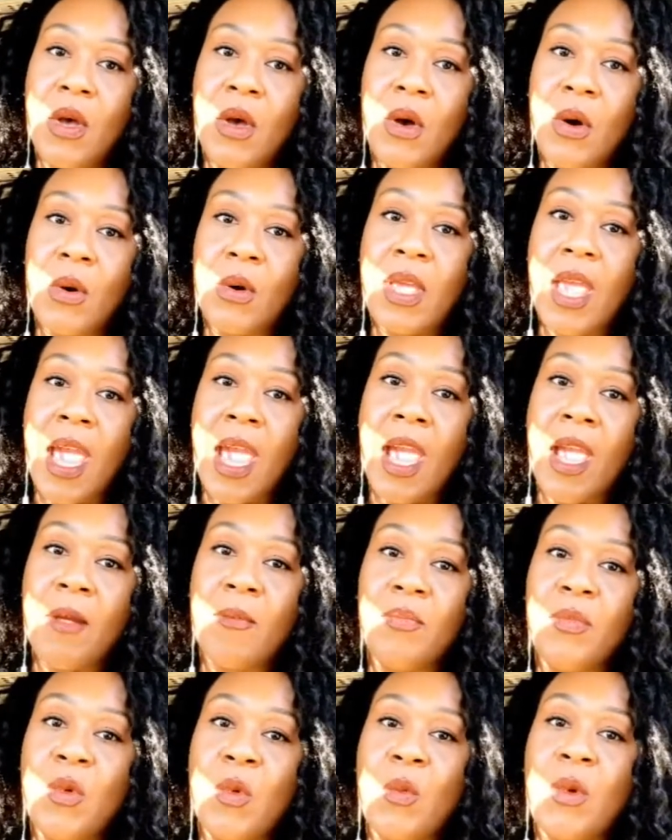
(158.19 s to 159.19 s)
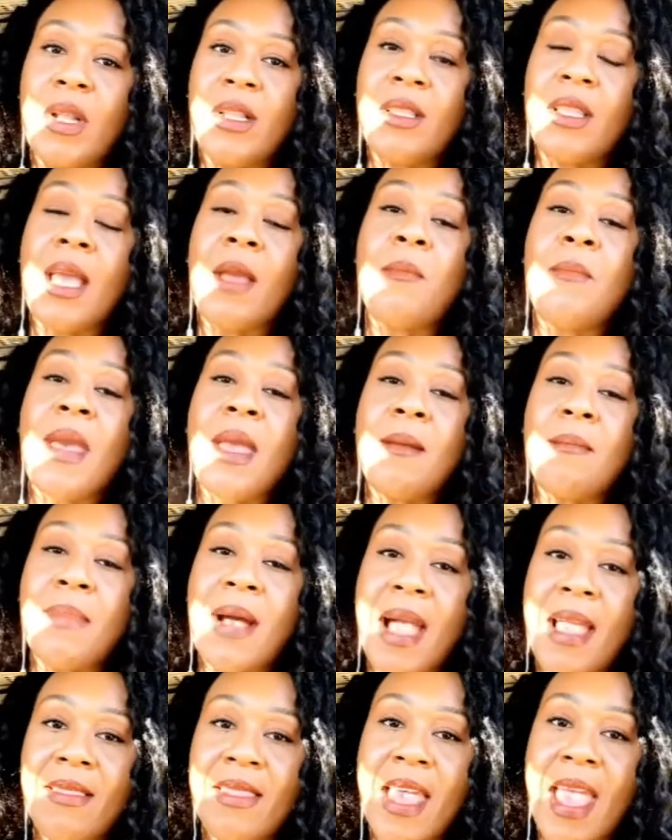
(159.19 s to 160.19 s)
okay, what they meant
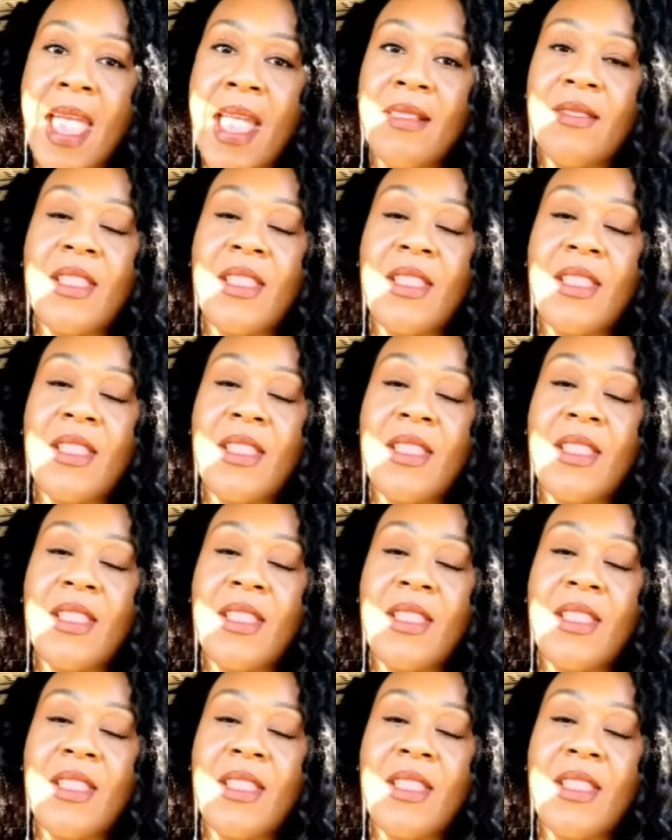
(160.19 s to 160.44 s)
by that,